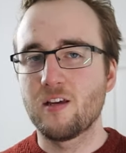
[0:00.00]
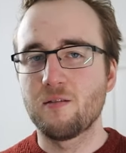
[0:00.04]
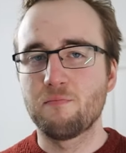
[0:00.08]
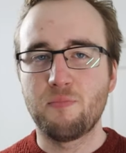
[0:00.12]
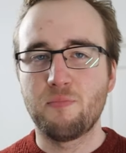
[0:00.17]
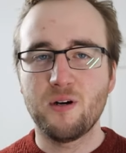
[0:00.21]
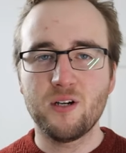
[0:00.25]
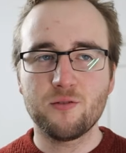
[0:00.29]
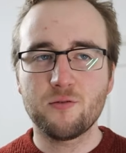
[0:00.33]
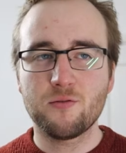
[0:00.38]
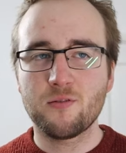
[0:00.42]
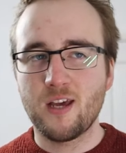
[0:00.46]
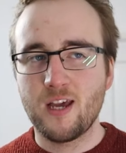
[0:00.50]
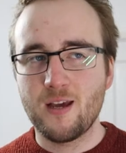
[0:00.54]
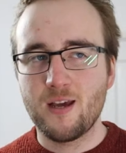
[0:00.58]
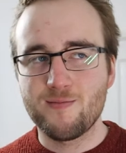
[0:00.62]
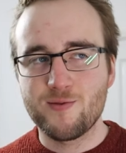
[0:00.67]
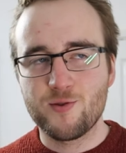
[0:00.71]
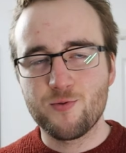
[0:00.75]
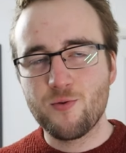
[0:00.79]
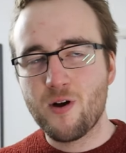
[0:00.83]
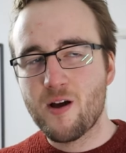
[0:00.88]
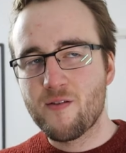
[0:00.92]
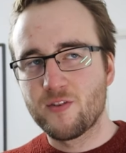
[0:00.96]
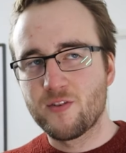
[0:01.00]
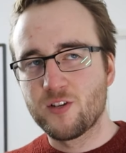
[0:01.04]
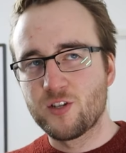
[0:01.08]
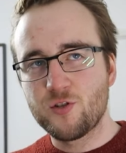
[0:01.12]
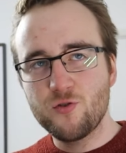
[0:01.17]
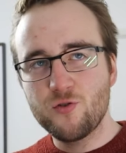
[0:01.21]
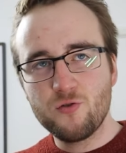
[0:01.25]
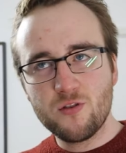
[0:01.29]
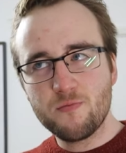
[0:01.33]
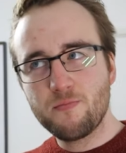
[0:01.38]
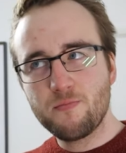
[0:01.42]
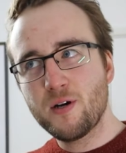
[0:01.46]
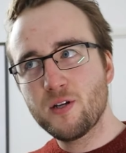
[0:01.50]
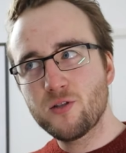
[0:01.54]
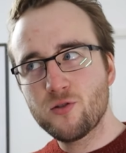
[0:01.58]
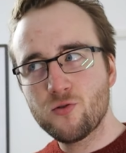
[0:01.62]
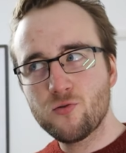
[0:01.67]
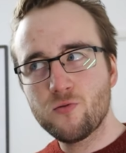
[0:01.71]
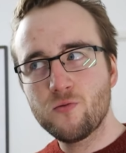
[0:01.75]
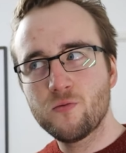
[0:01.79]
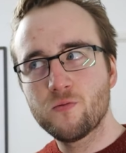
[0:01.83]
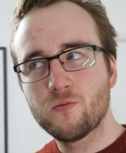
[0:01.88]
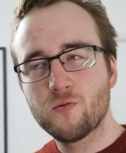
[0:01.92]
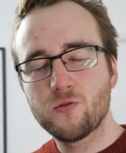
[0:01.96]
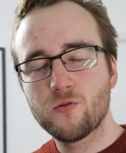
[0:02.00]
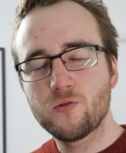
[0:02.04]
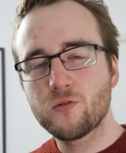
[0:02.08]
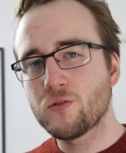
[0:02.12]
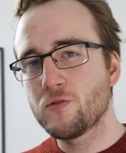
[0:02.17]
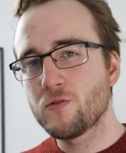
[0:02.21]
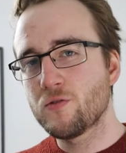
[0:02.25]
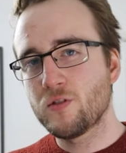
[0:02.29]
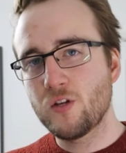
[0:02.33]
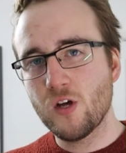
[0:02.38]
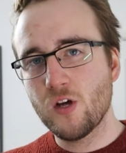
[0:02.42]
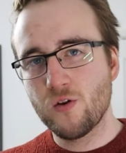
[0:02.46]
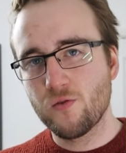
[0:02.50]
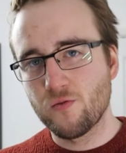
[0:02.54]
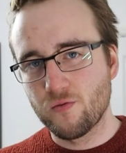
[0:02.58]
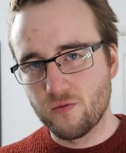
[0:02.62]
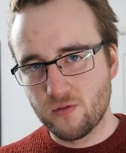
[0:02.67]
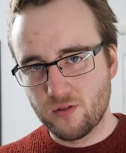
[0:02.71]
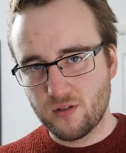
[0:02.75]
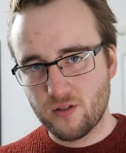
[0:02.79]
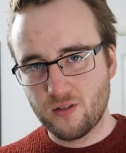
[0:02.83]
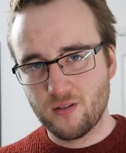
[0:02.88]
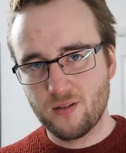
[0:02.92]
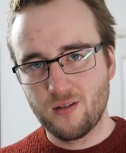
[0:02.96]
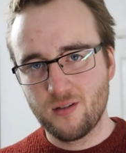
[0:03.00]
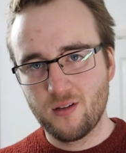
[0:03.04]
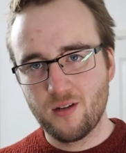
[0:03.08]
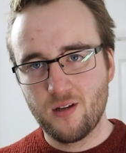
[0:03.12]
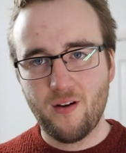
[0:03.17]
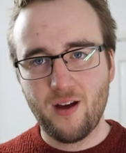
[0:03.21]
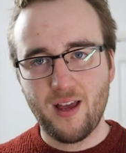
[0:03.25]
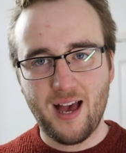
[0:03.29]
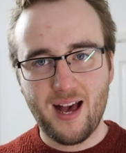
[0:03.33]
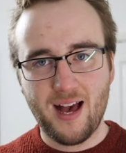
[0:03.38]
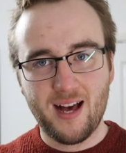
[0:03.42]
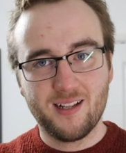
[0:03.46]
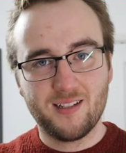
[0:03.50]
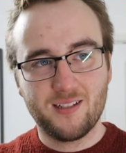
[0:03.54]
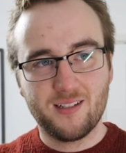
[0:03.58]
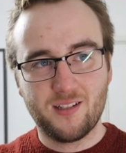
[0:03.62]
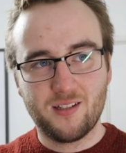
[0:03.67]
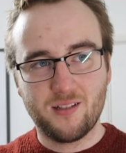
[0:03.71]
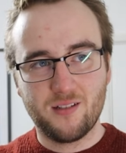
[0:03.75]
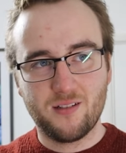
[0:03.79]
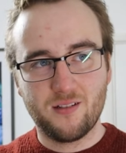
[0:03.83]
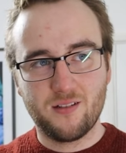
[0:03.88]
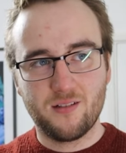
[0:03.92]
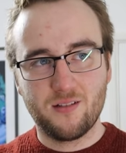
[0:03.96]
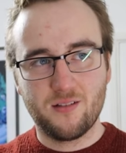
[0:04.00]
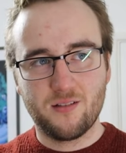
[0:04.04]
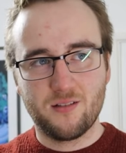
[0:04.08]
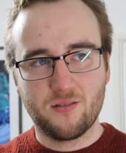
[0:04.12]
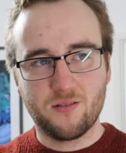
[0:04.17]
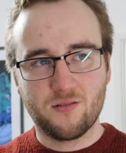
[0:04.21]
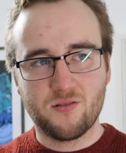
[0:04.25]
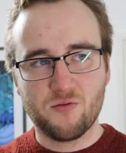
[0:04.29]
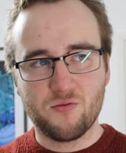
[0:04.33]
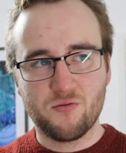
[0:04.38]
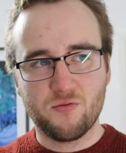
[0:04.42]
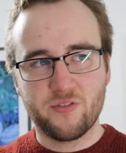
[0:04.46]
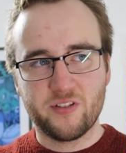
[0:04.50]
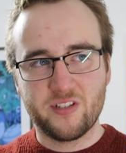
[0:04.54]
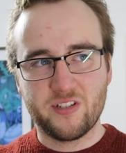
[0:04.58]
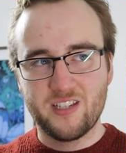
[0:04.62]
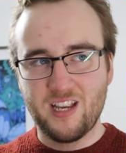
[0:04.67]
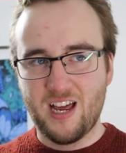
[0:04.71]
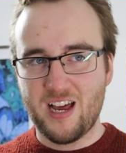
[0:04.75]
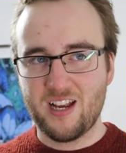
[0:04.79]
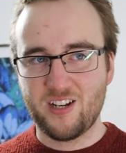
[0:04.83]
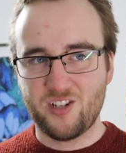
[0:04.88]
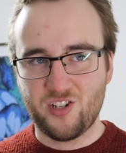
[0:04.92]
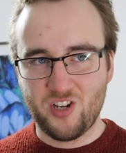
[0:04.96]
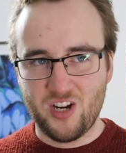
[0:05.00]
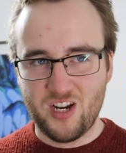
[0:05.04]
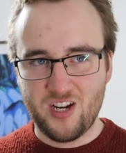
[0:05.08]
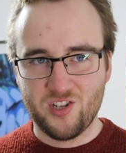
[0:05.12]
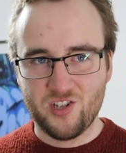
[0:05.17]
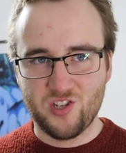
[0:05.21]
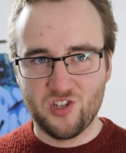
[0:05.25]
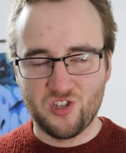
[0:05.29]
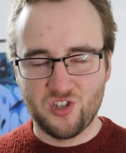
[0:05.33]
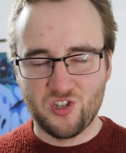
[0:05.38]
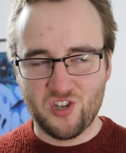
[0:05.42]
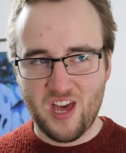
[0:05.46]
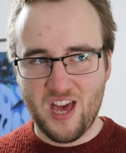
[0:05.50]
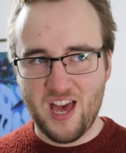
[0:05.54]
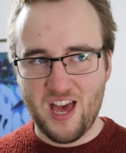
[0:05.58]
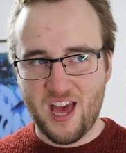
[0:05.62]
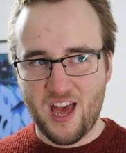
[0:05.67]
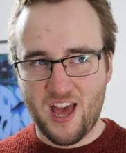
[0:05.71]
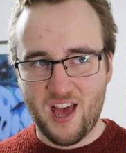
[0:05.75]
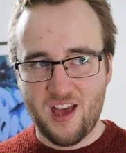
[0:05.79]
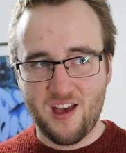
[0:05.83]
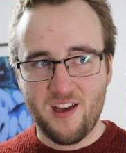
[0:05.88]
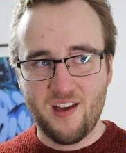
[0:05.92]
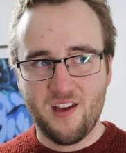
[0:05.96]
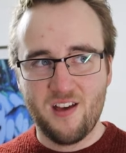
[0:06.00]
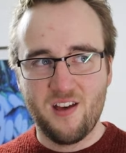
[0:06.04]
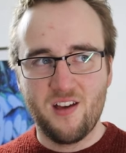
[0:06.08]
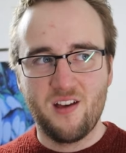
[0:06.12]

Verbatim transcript: In puzzle games you either do the puzzle or you don't. If I add sort of stat changes there,